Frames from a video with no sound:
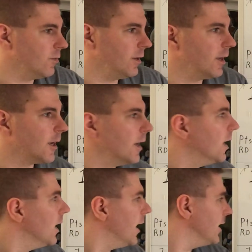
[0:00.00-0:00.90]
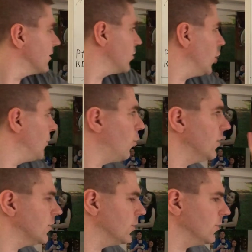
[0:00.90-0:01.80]
week. Hence, all the
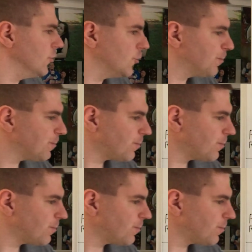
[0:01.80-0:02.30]
point totals.